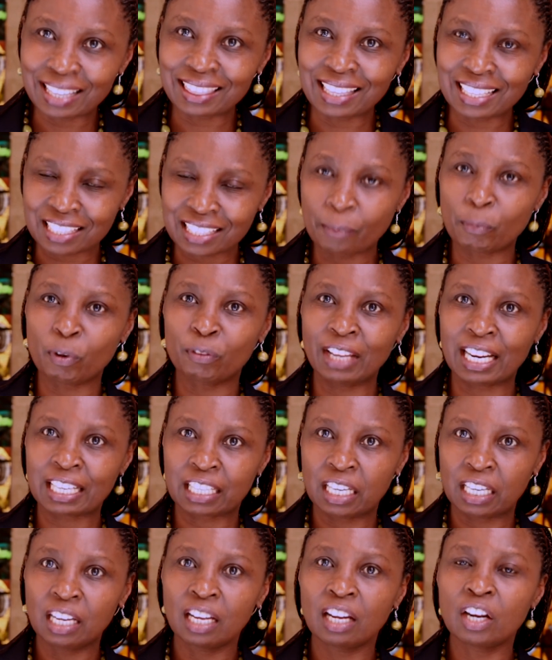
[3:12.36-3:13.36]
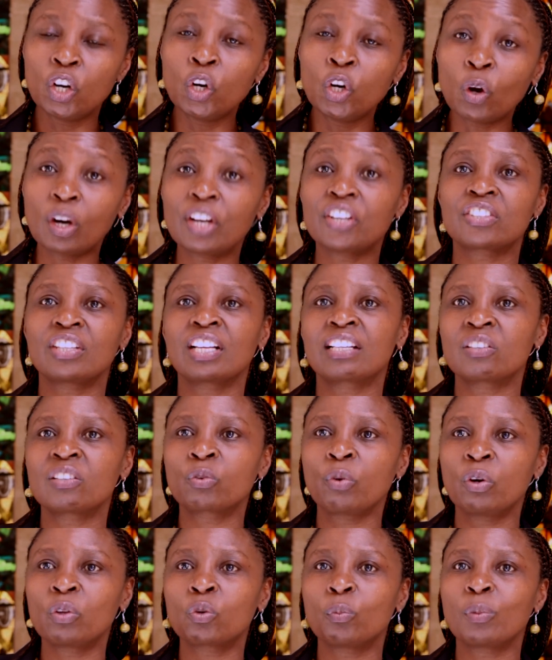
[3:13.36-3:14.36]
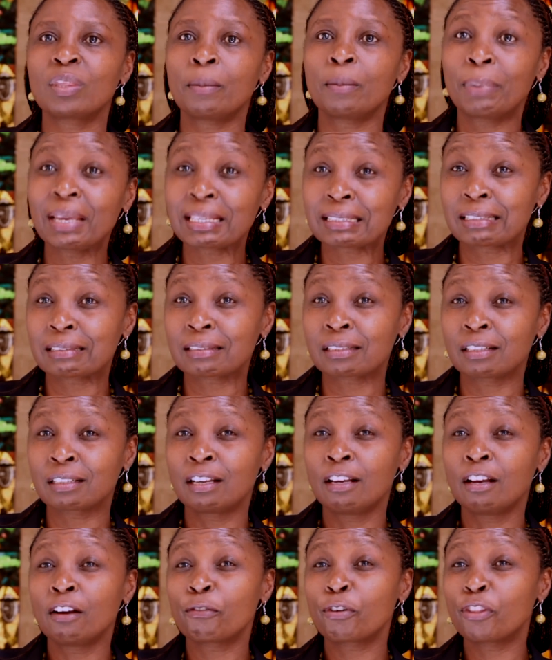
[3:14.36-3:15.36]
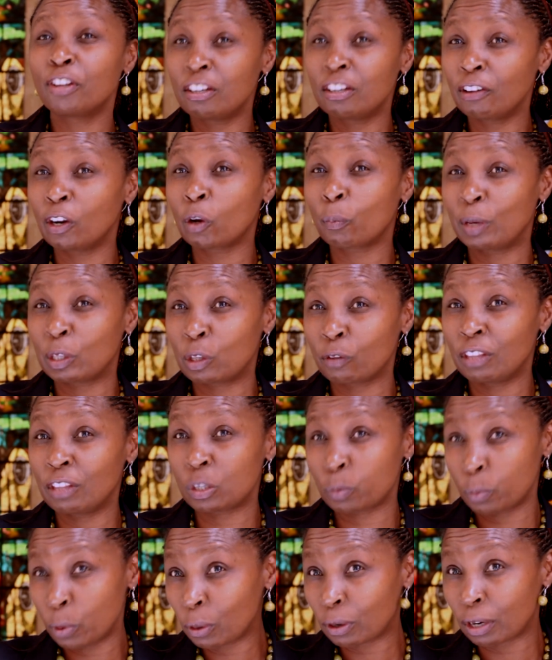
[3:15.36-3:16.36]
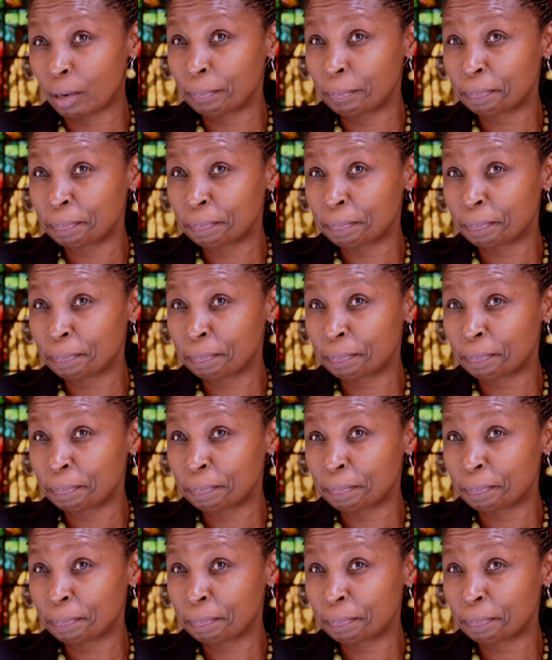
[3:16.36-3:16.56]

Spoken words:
at some of that knowledge that is going to be the basis for the development of this program.